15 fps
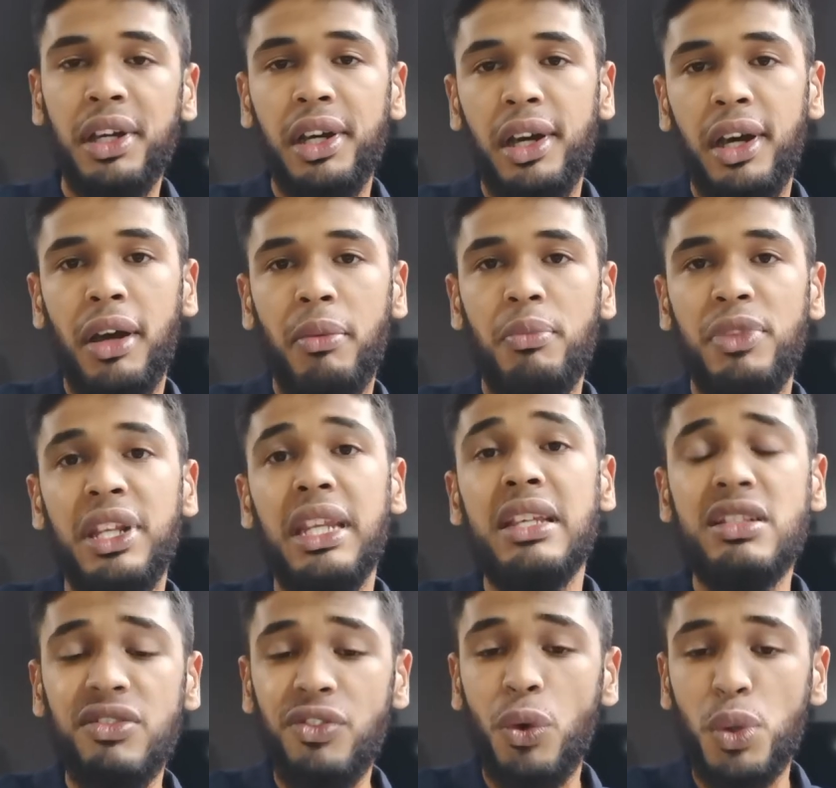The
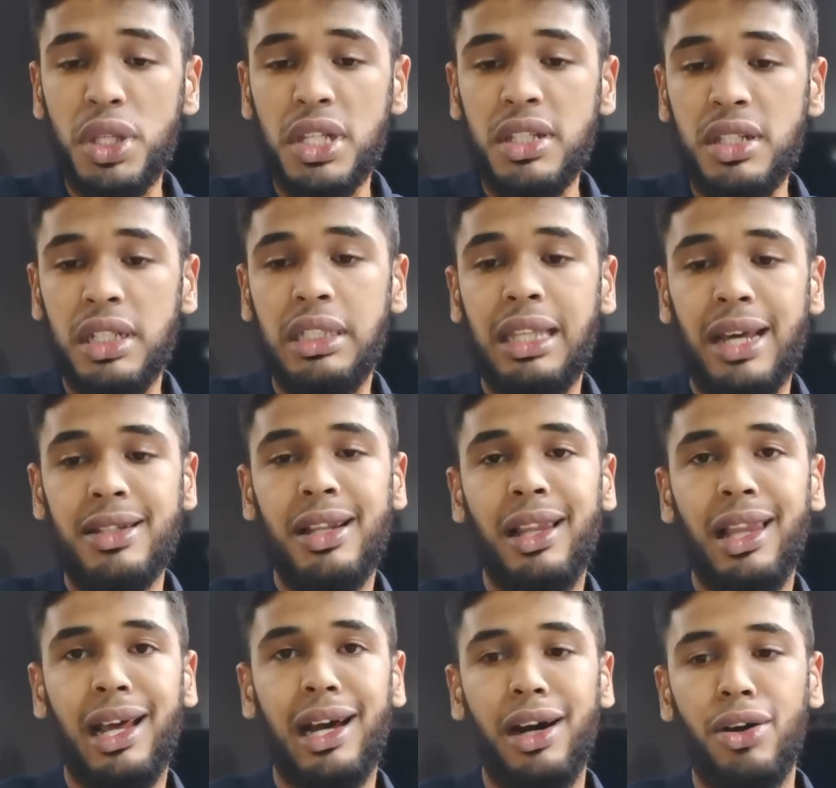reason for this, it does
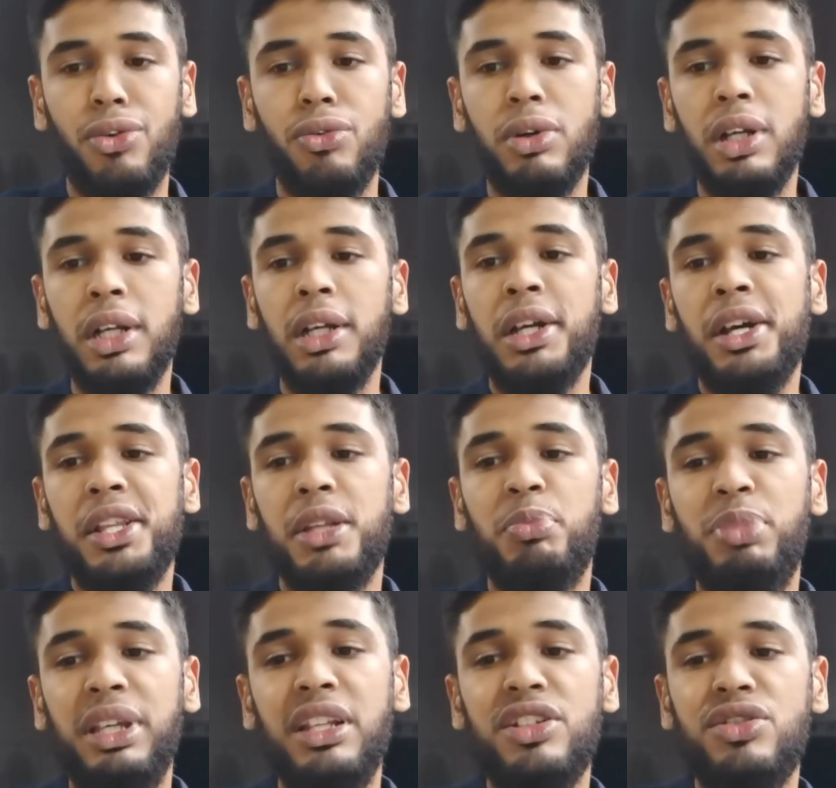allow the
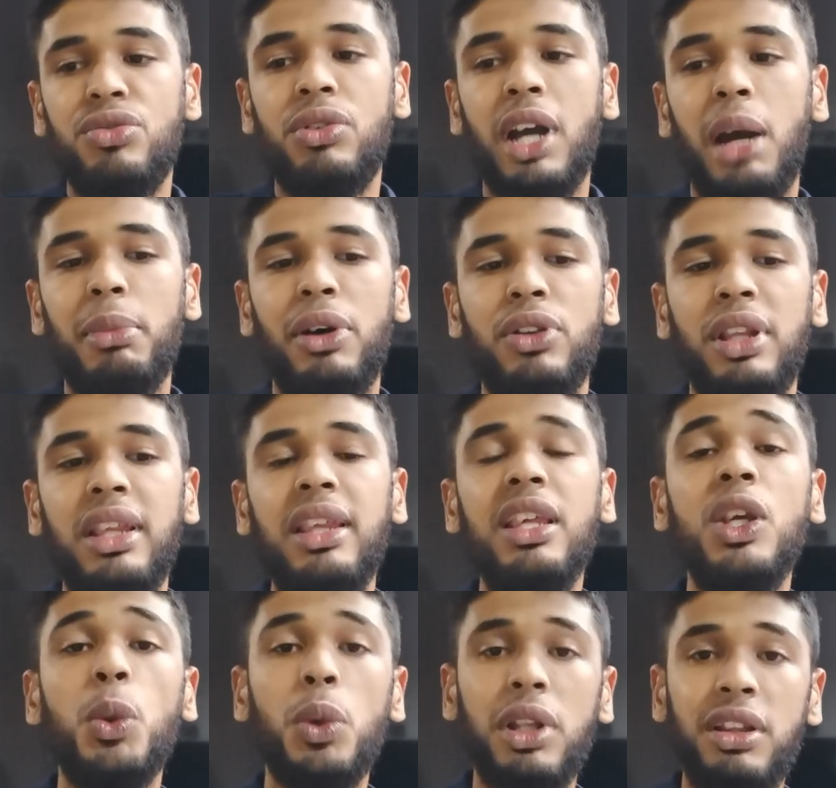beans to come out
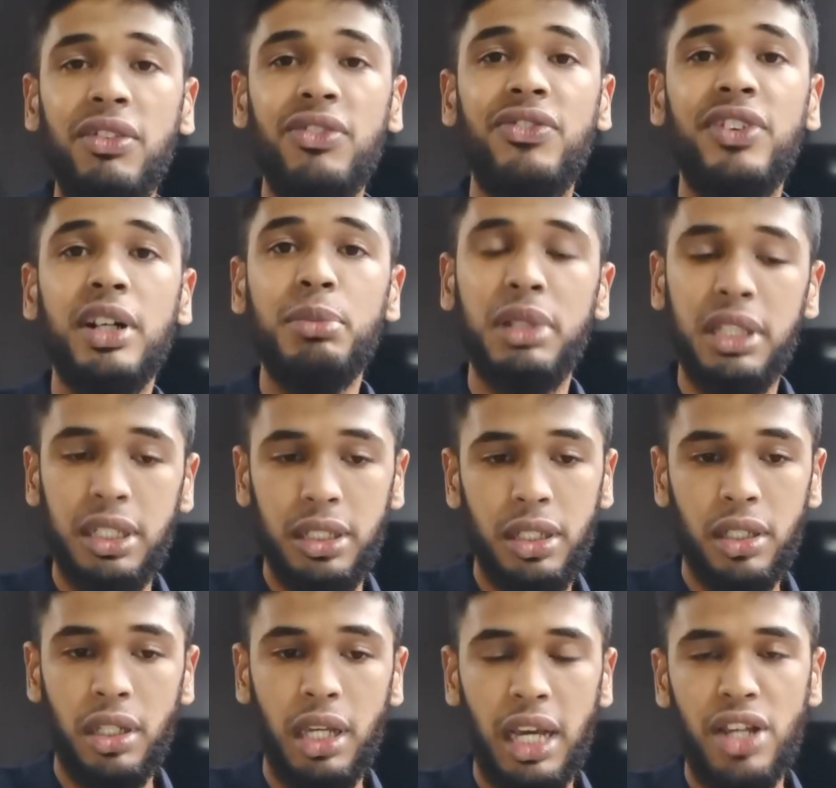equally fermented.
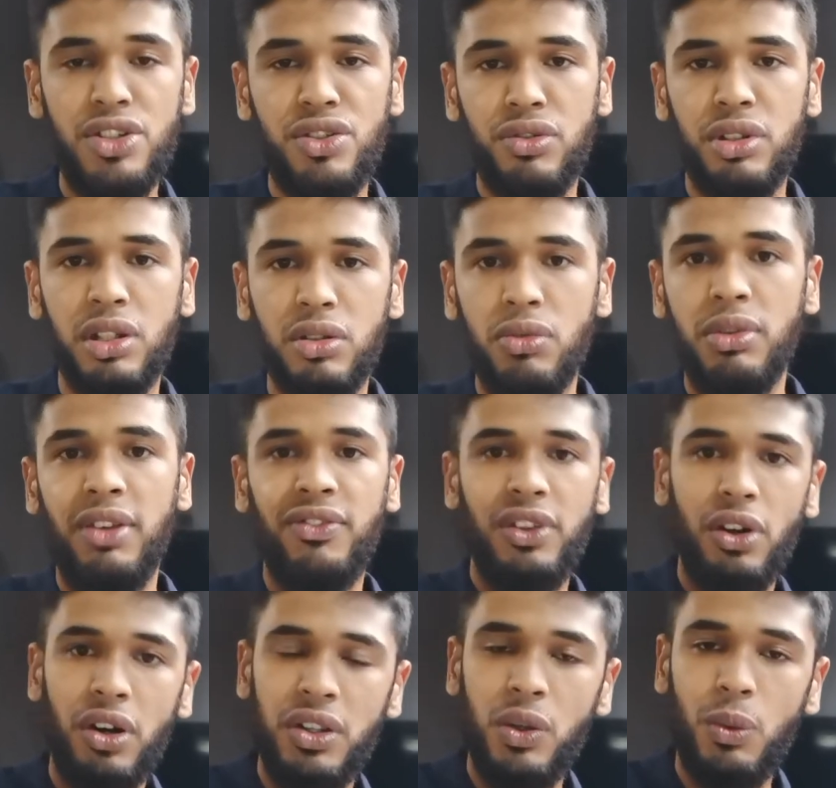As you know, if
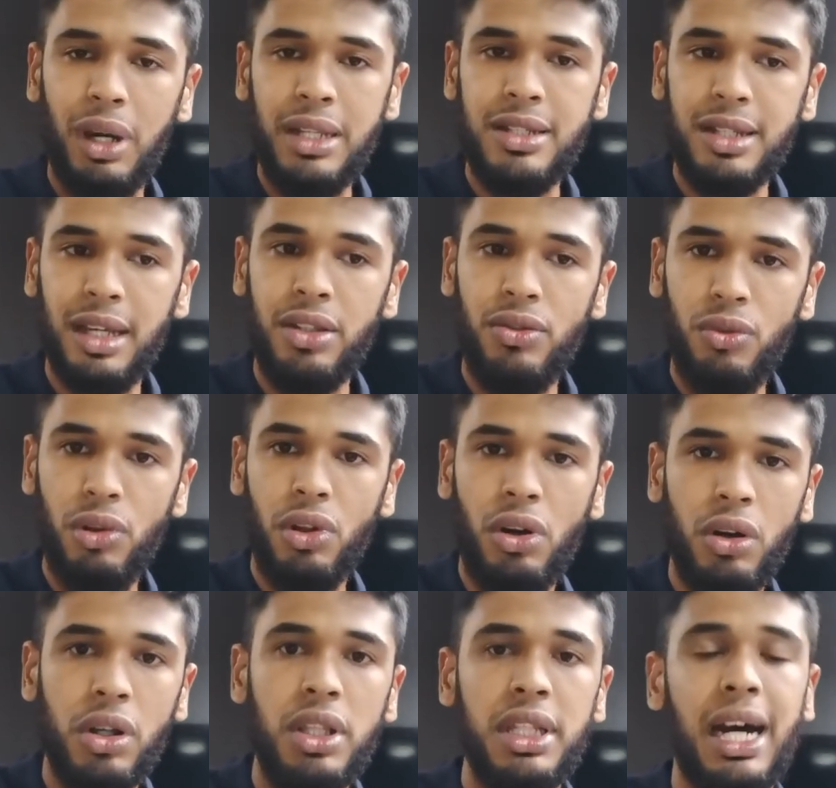they're on the one side too
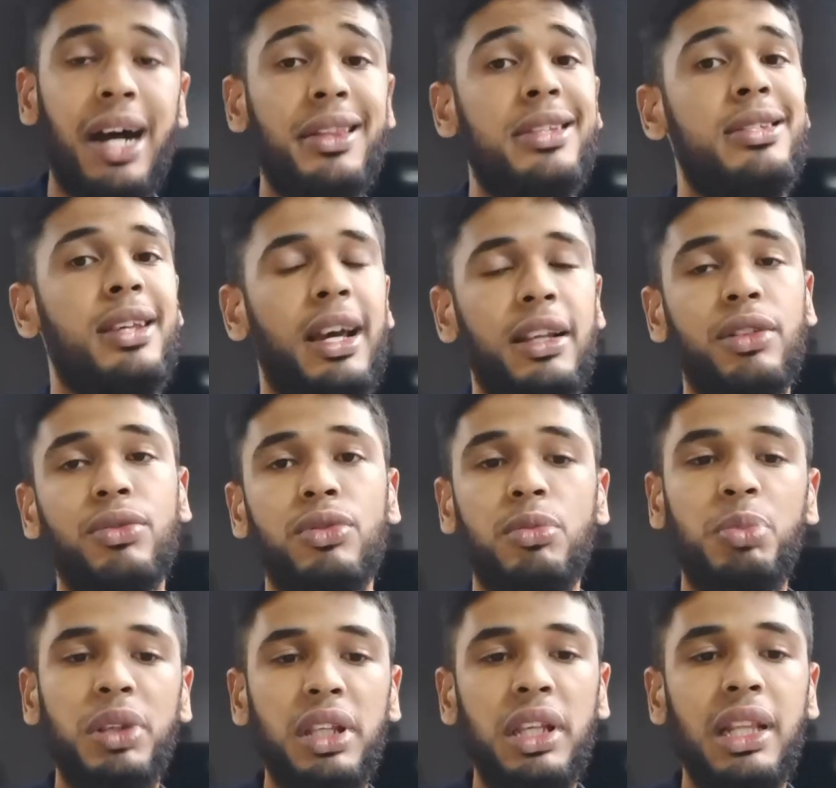long, the other side
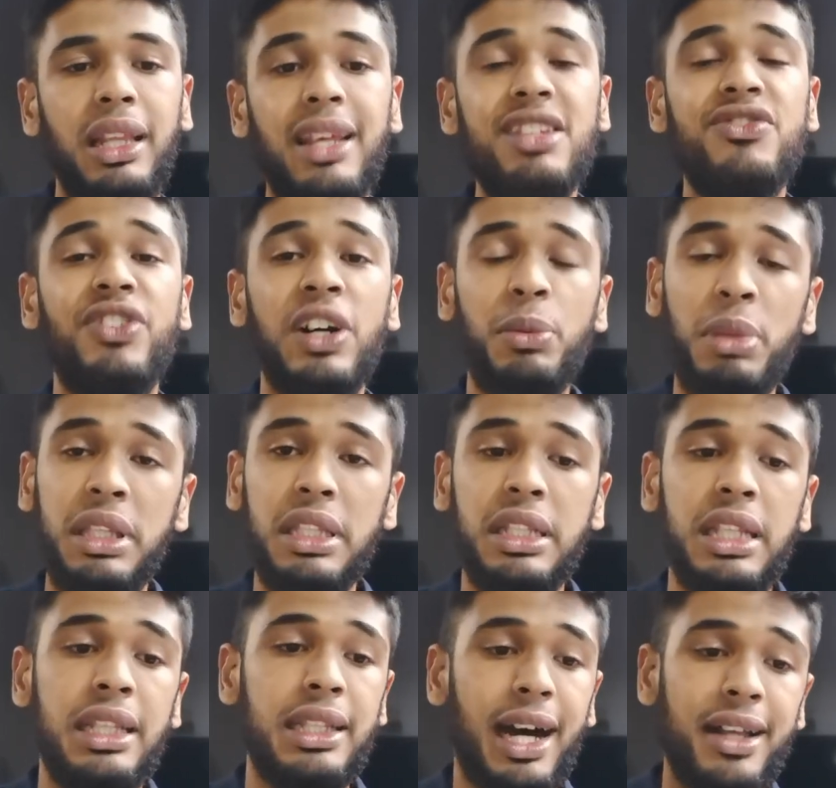could be less fermented
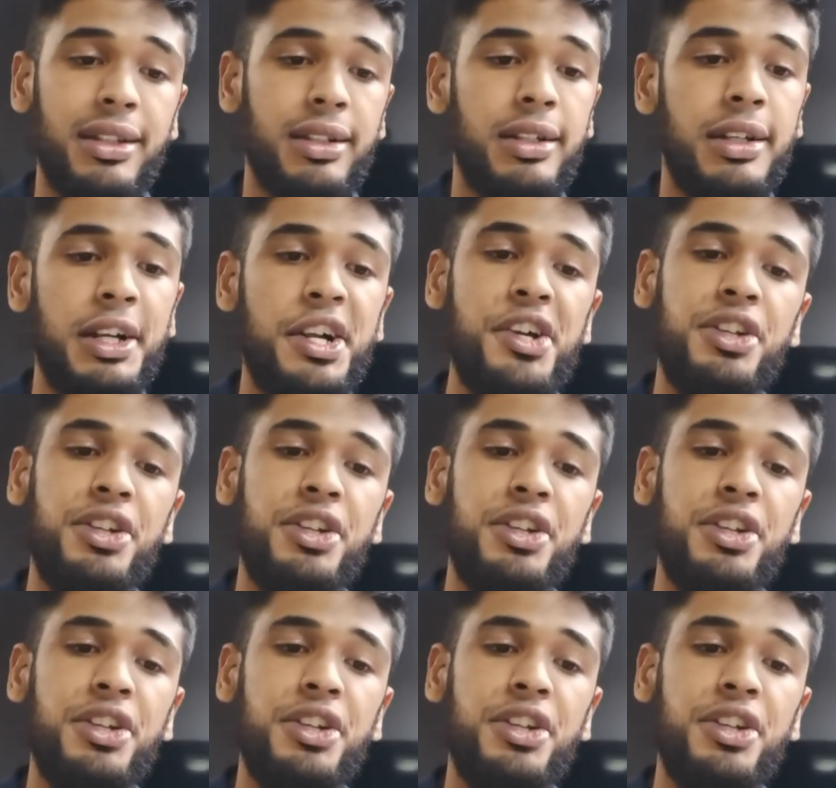than the other.